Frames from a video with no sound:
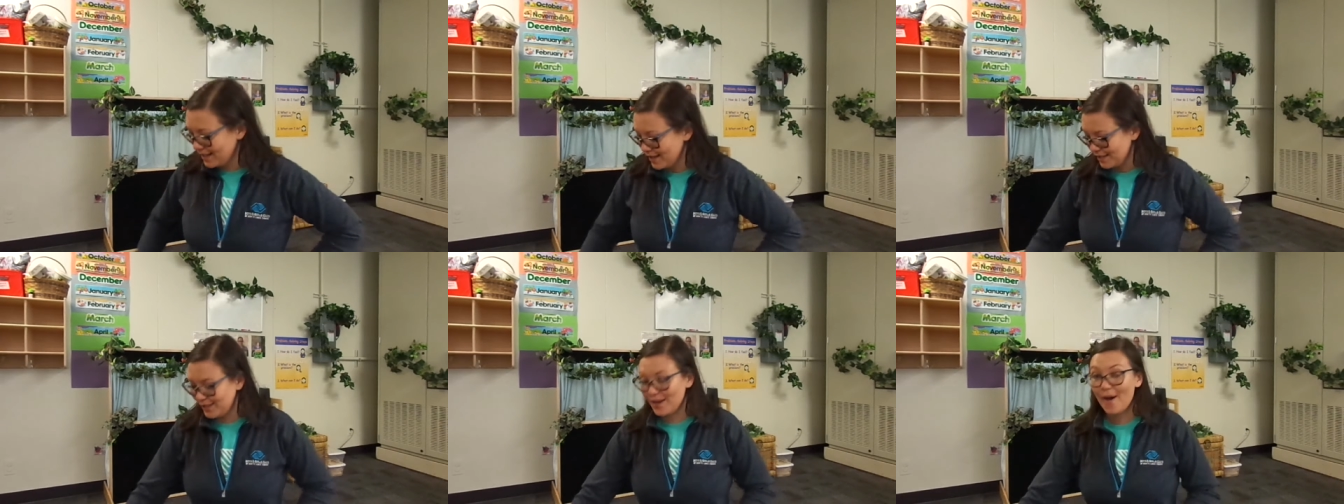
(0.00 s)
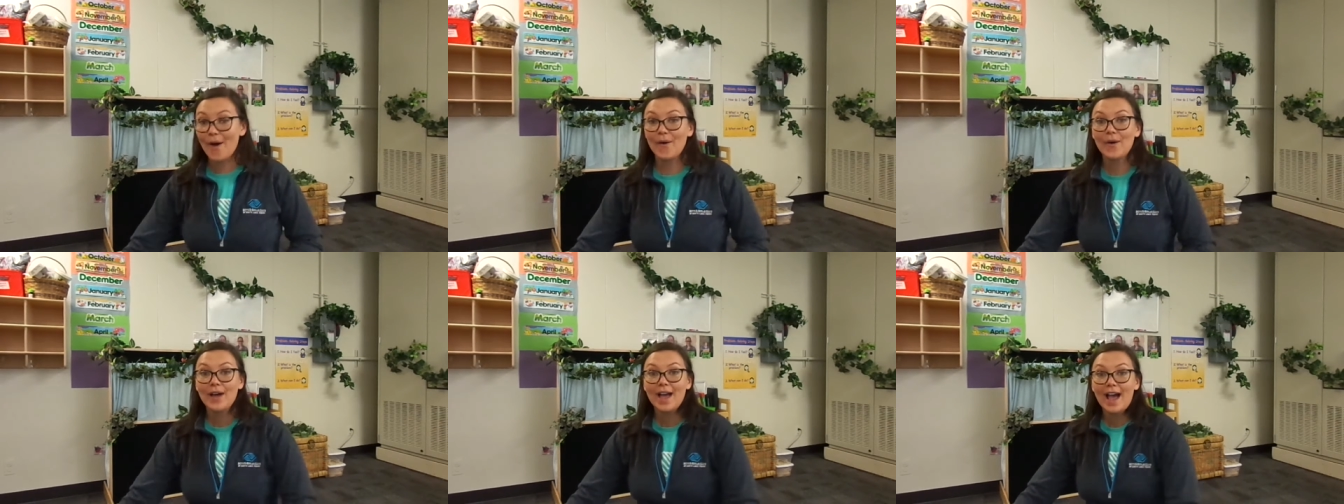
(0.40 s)

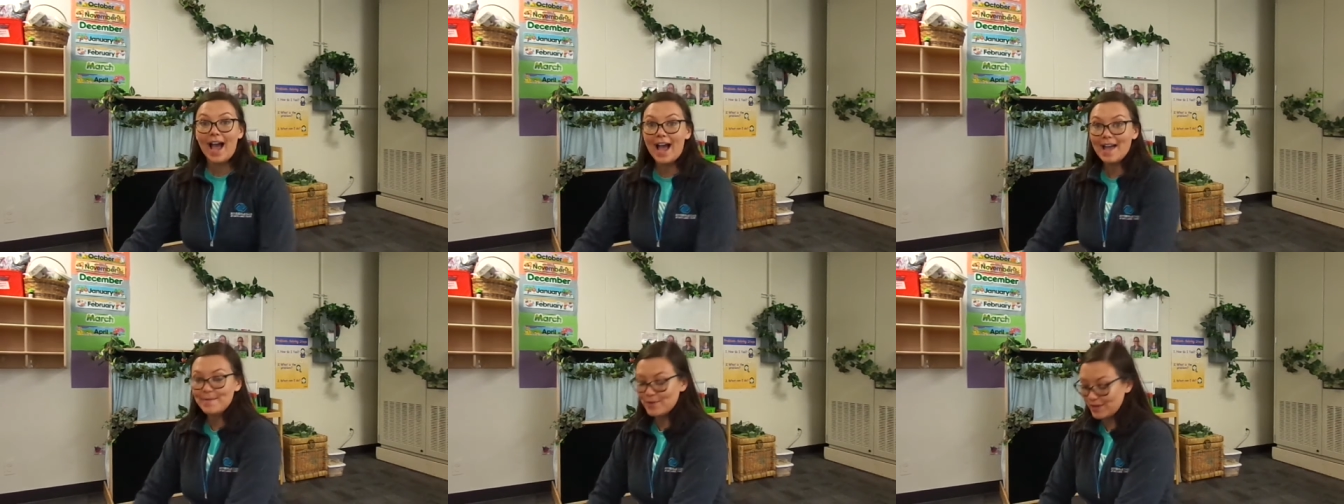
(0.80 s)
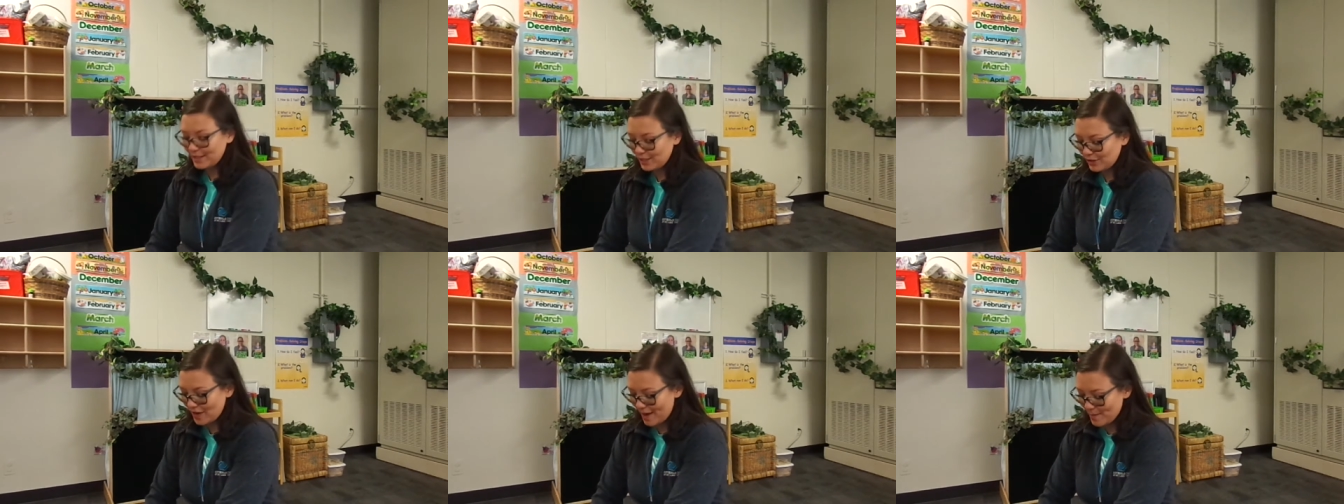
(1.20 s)
So I'm going
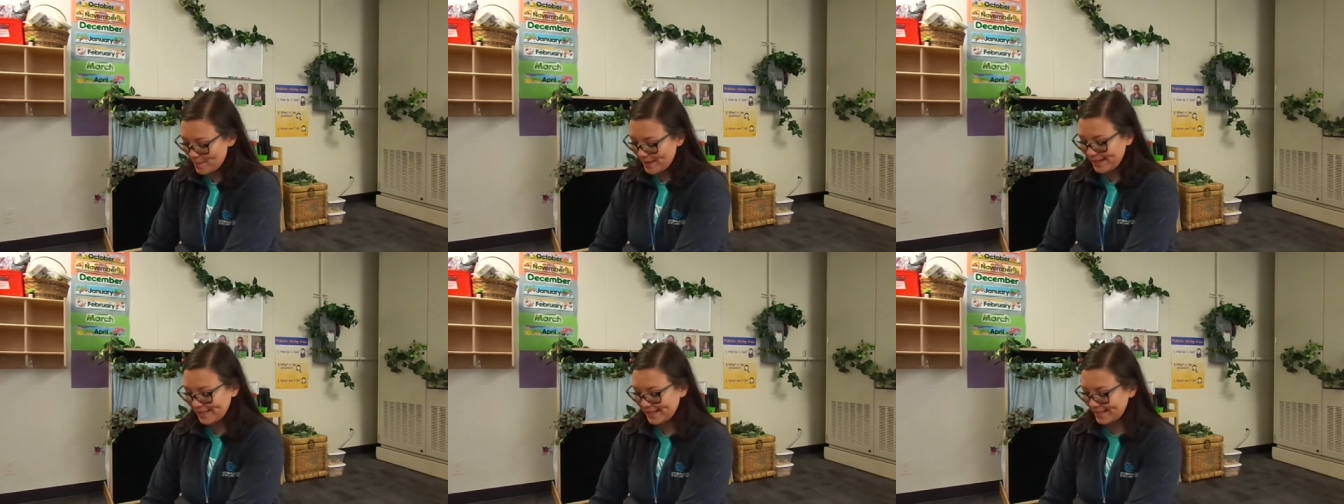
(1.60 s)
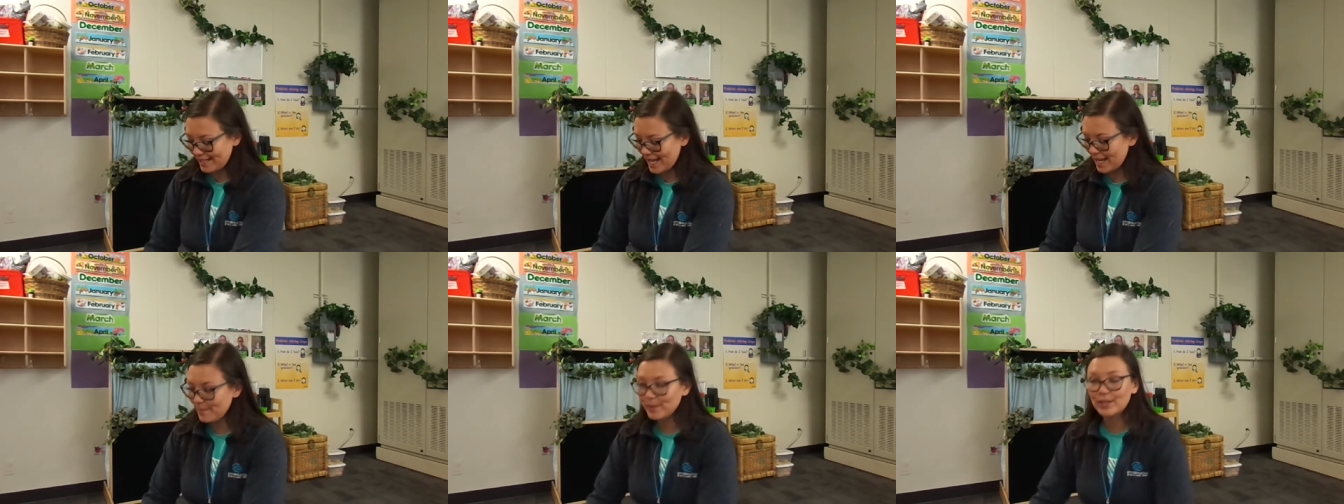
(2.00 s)
to grab a piece of
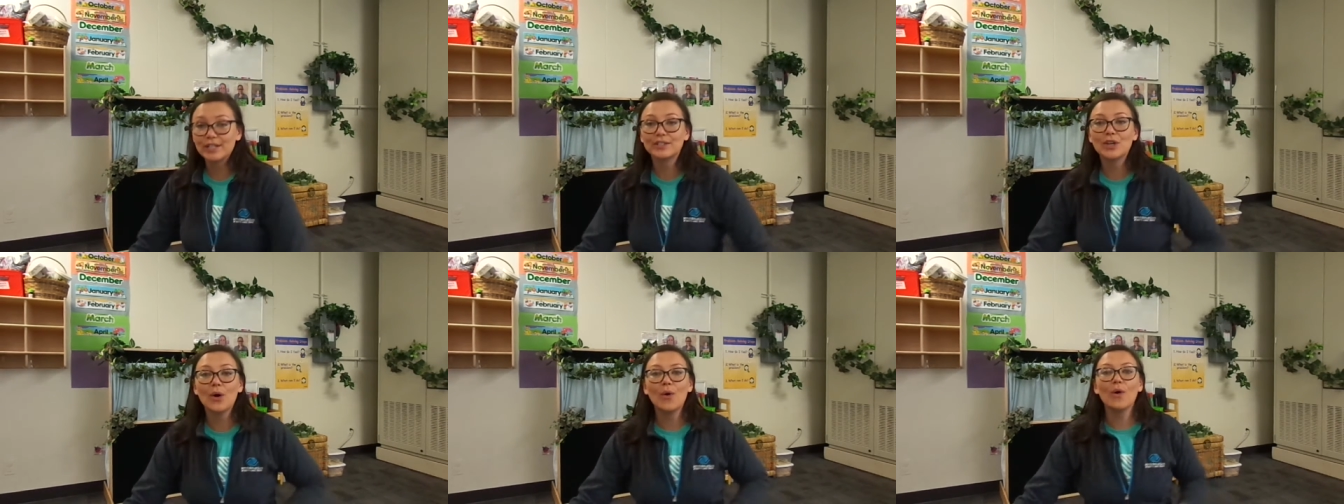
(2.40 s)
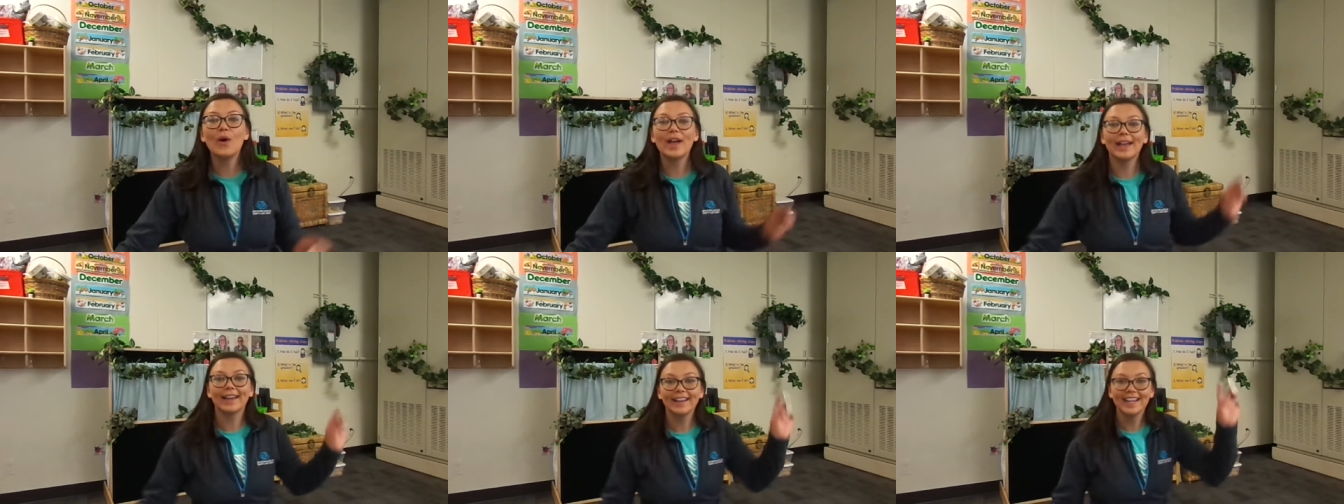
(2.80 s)
tape or a
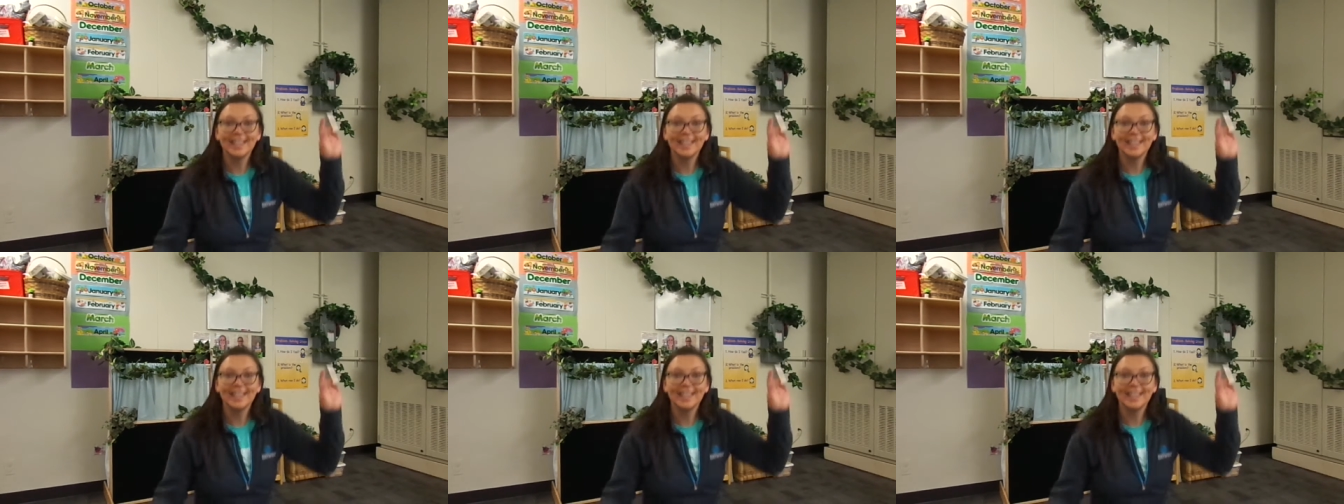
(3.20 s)
toy